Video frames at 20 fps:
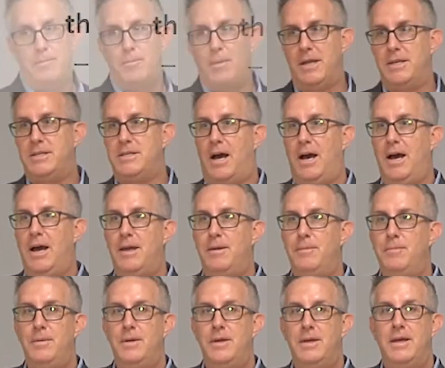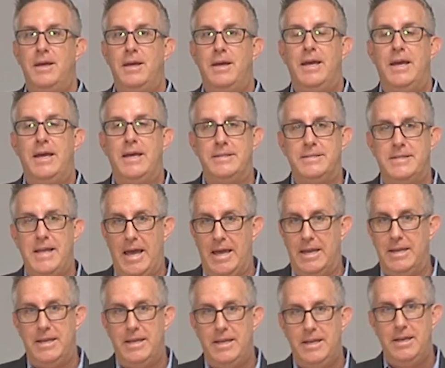my time is
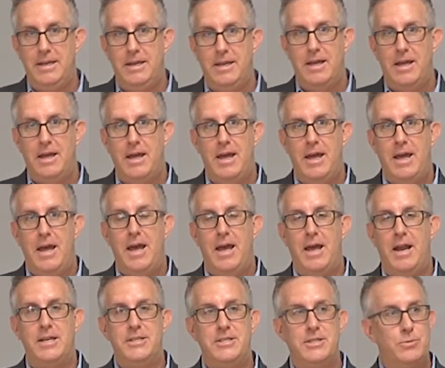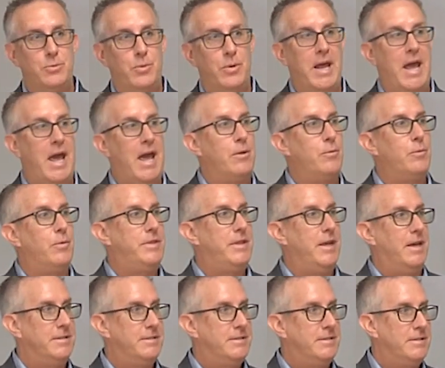ending, and I just want to end with
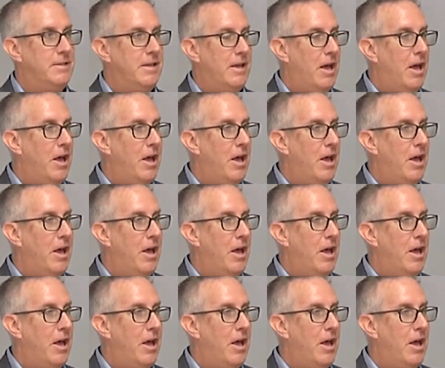this.